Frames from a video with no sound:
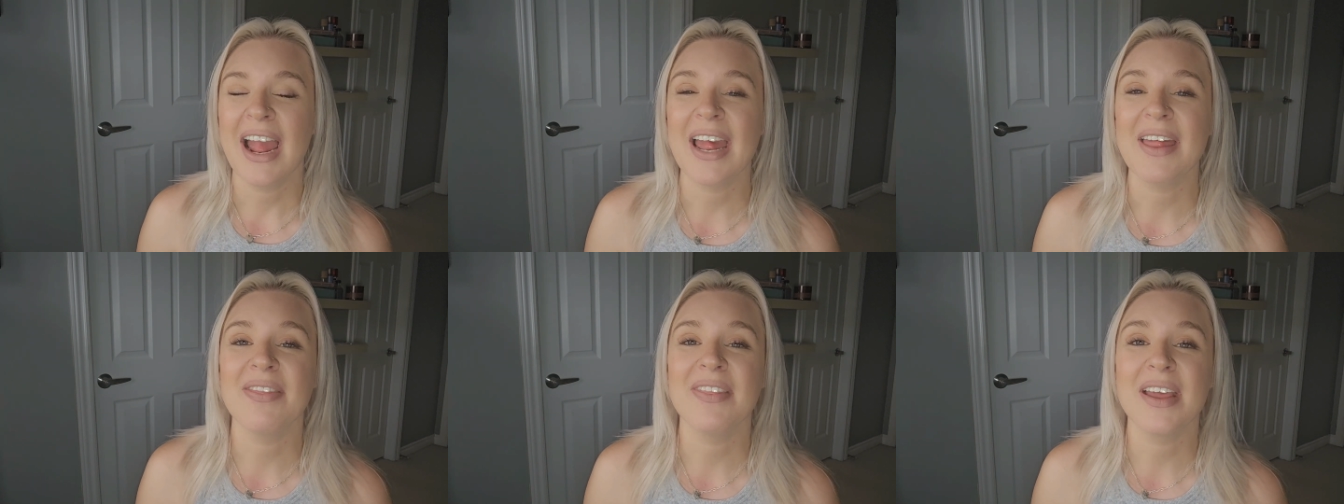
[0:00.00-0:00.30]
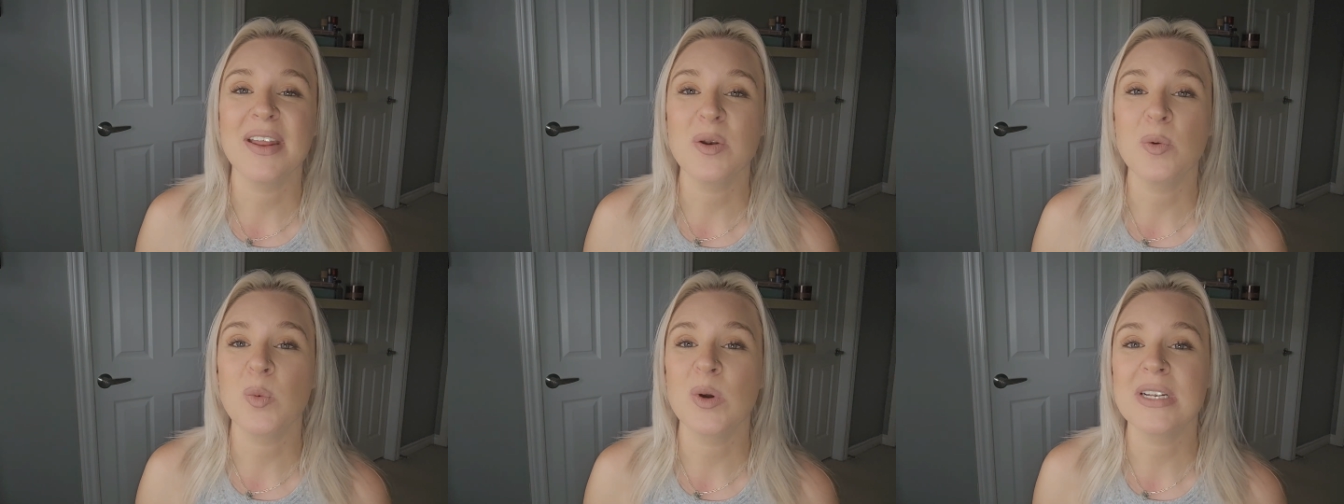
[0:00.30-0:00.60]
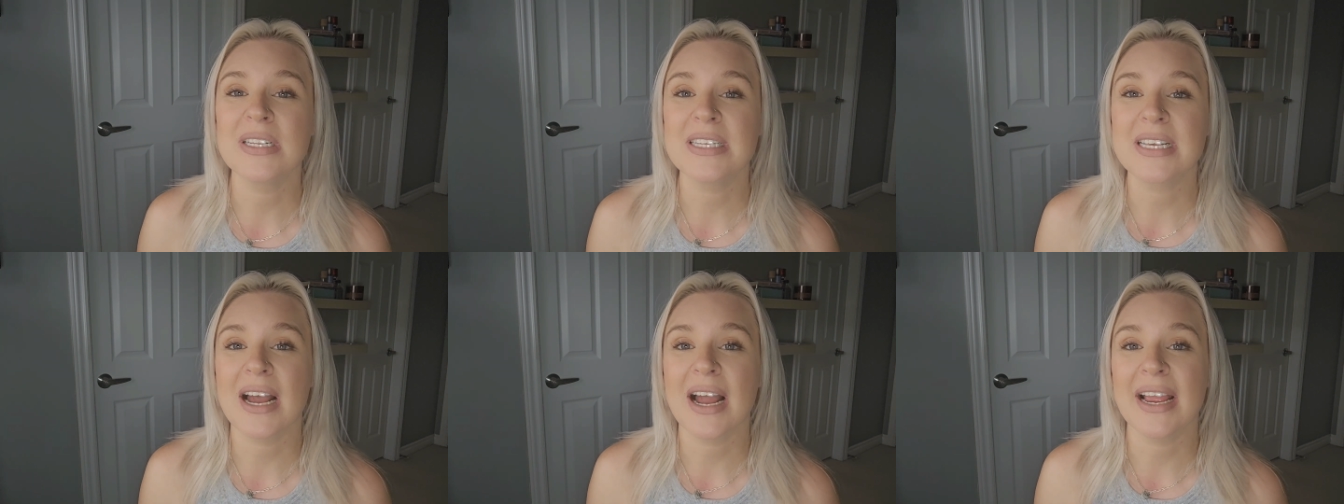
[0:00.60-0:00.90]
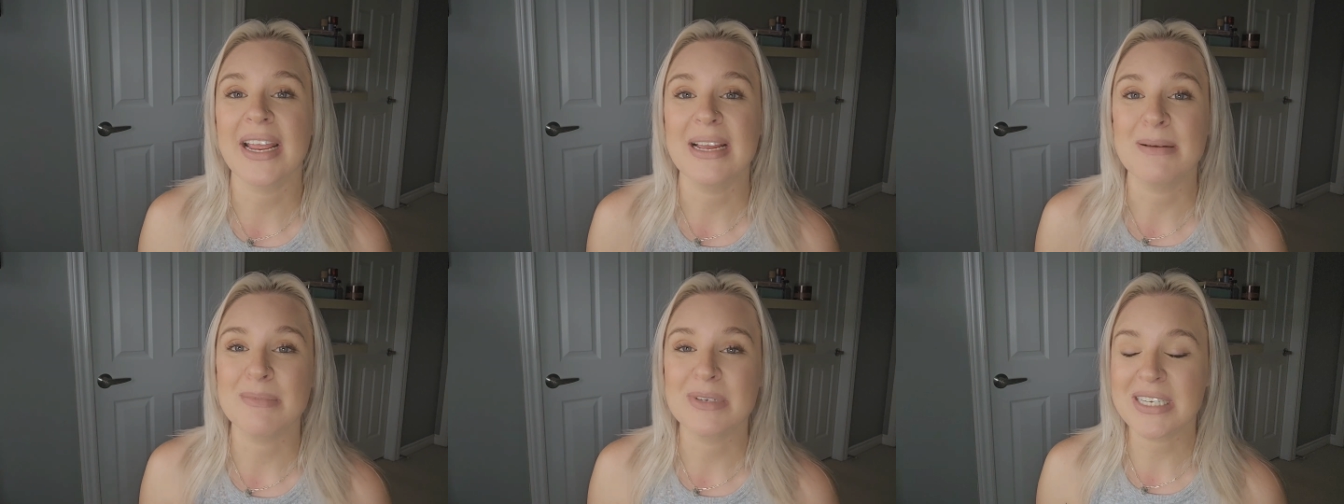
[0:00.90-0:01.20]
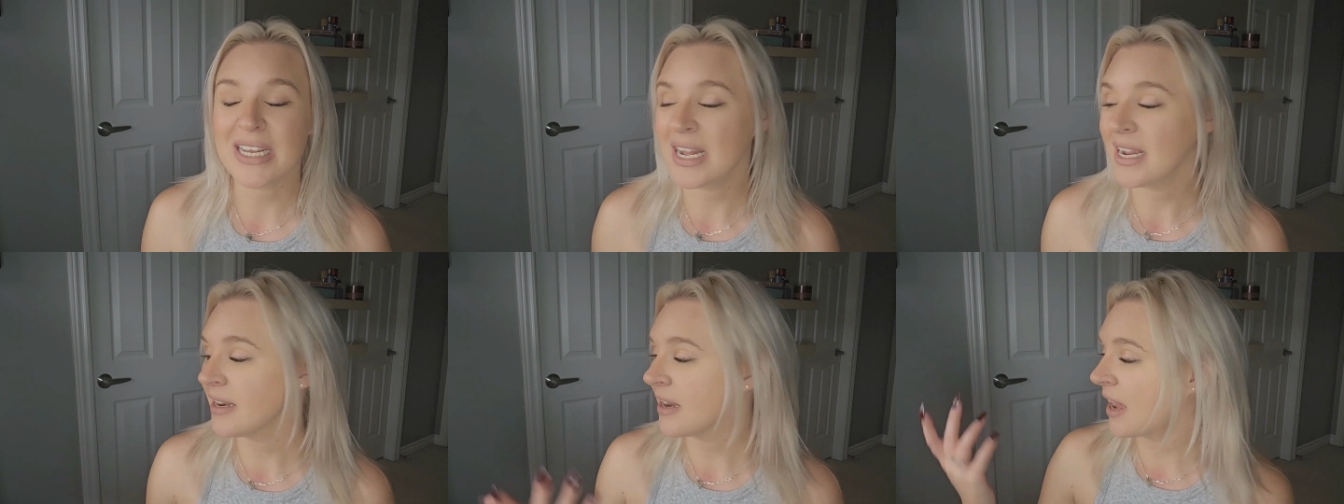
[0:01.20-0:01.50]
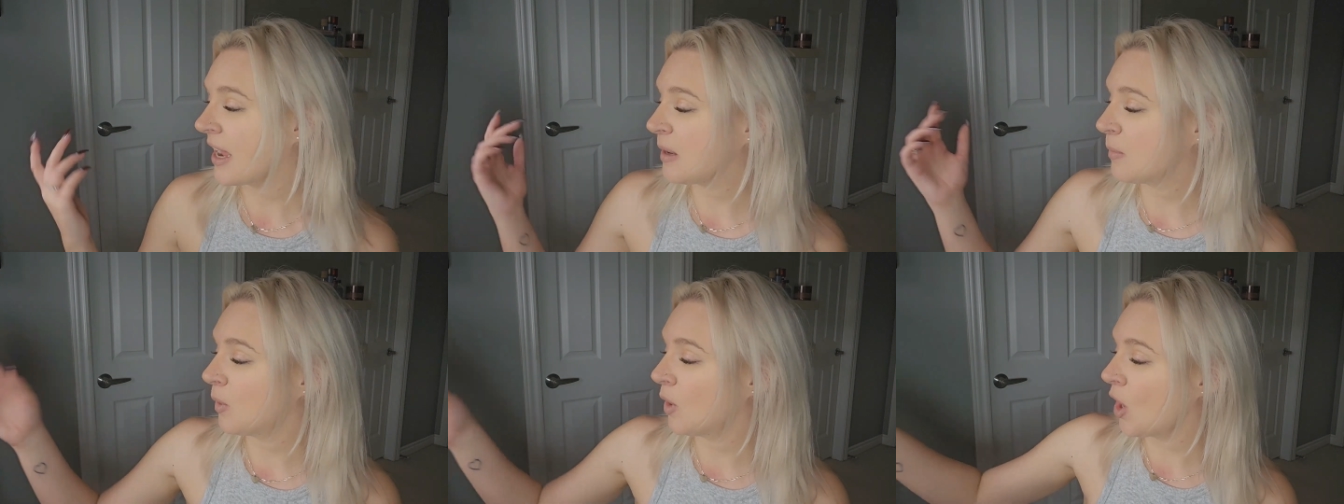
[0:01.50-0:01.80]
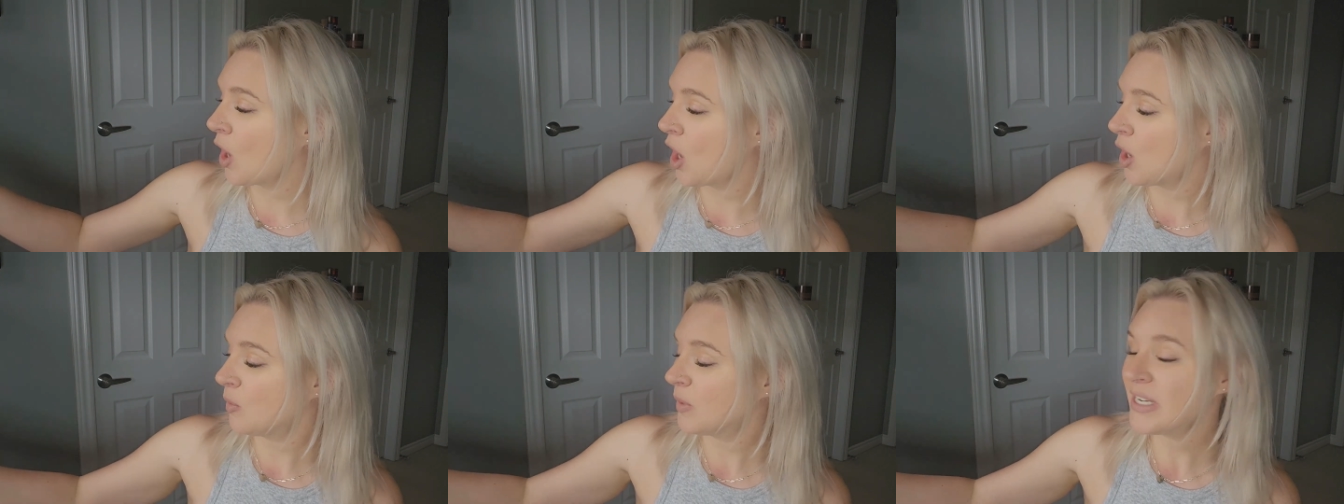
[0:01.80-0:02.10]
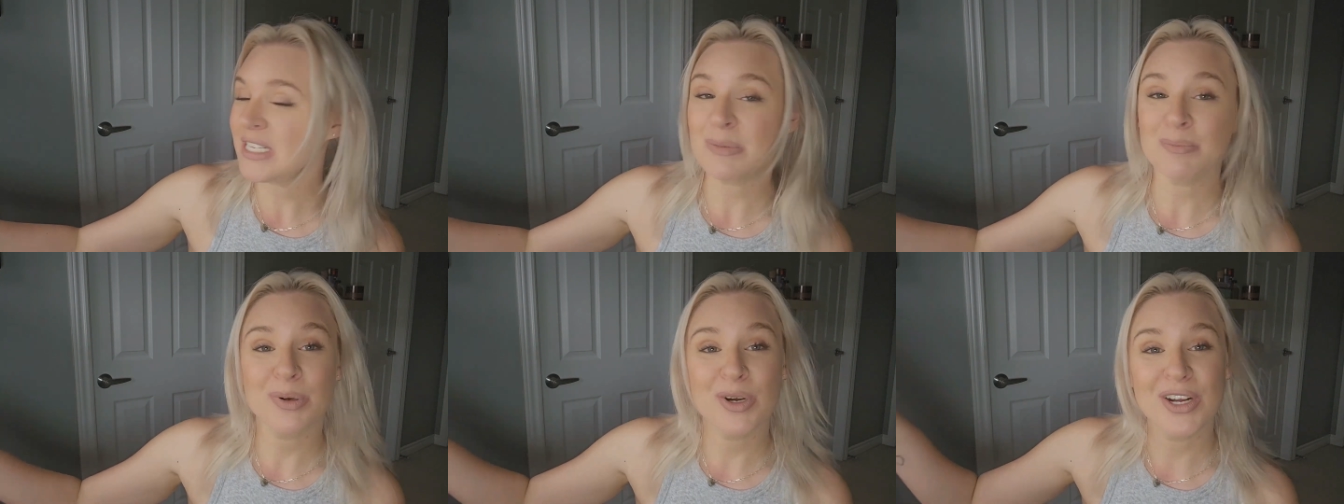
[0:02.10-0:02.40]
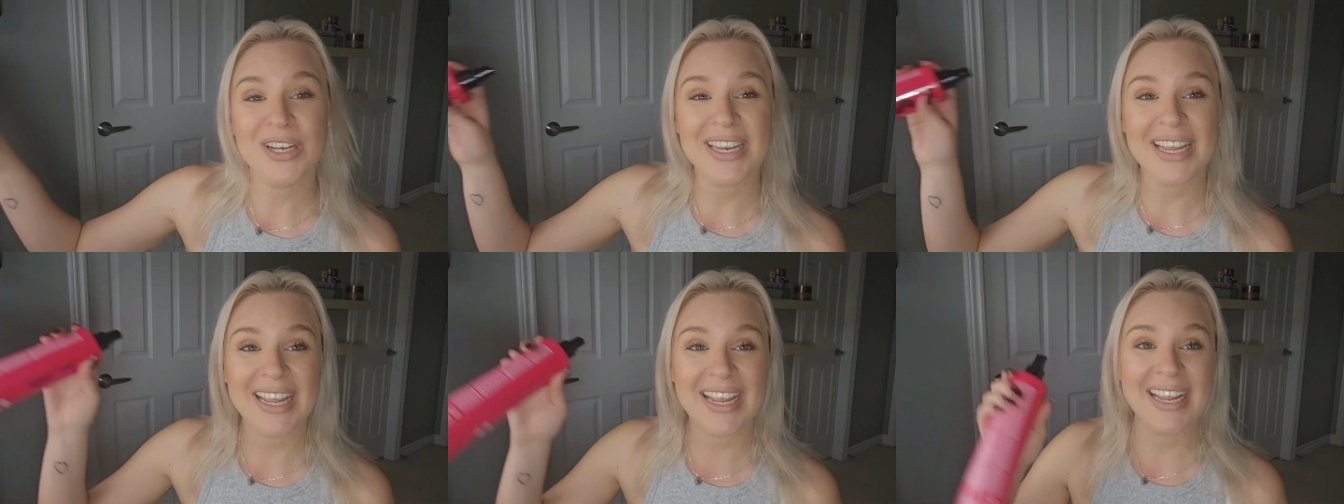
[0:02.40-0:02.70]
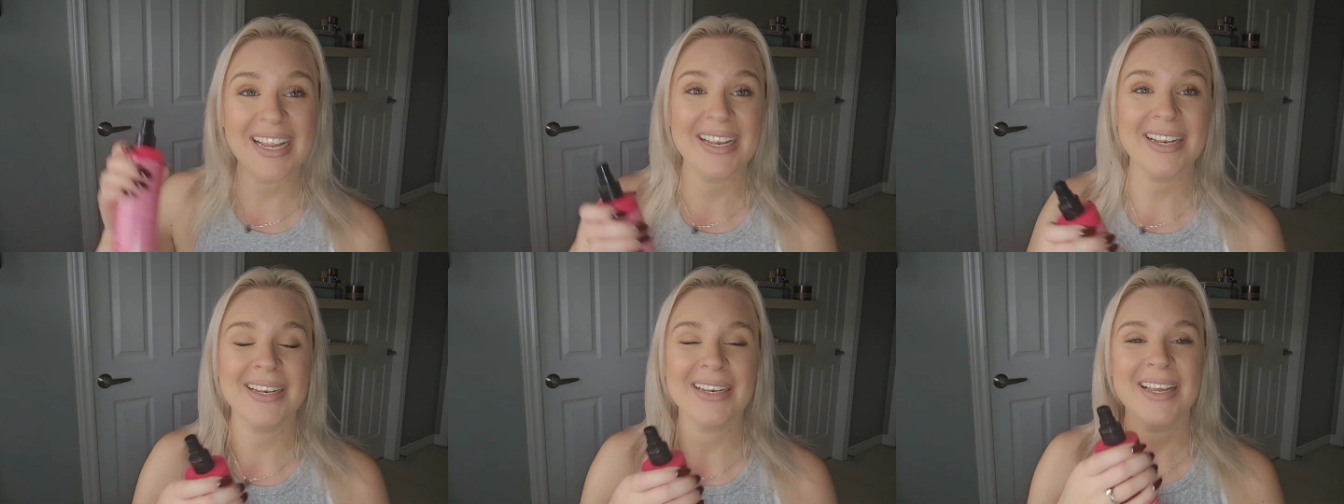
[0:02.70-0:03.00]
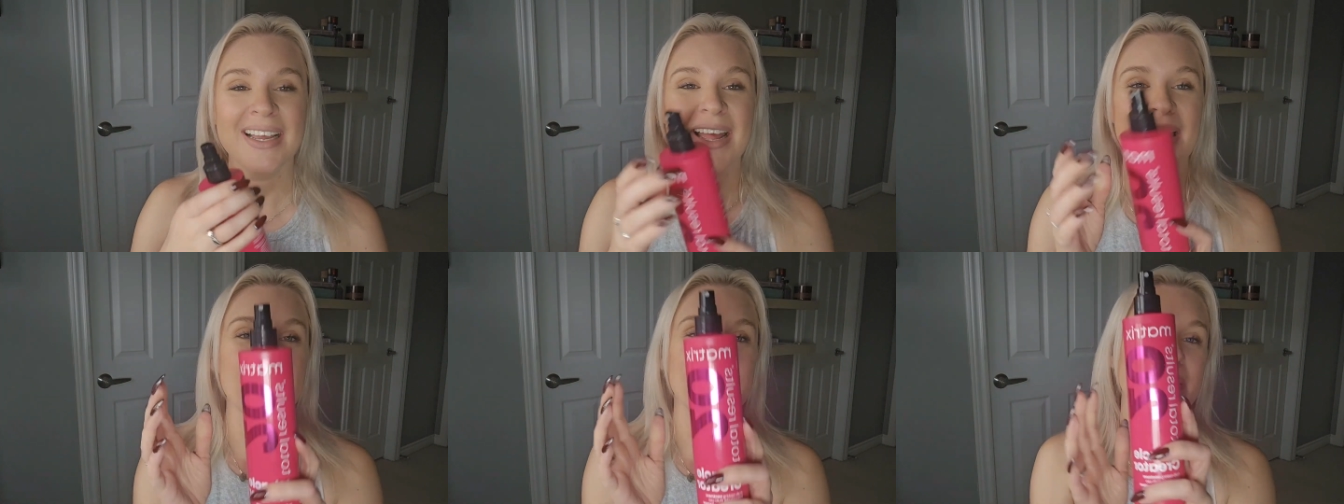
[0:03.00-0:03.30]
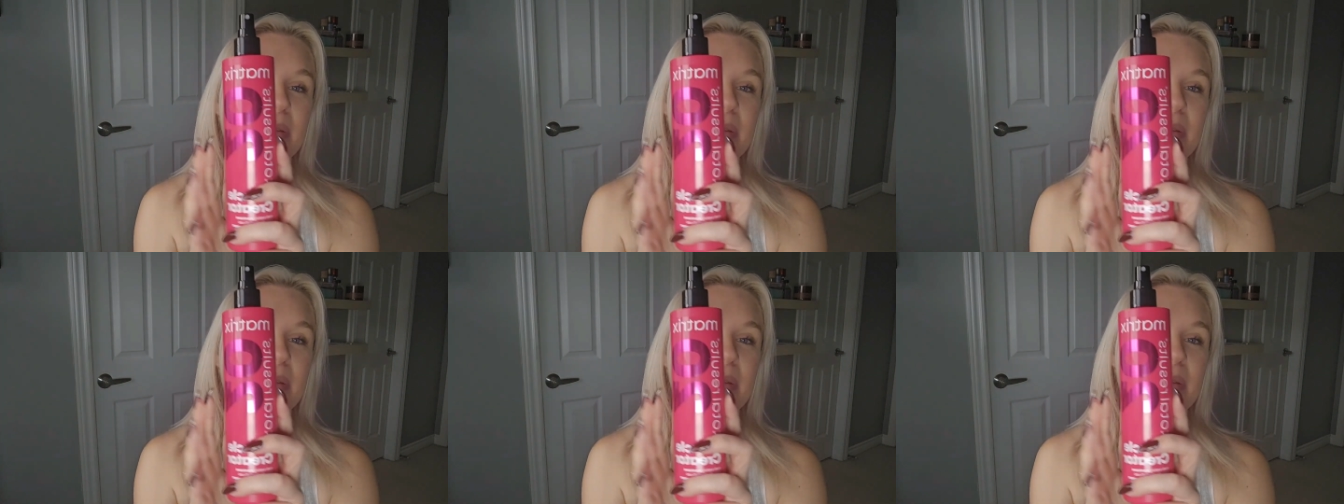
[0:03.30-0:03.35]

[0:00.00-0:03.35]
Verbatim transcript: and then once I am done, I will always put in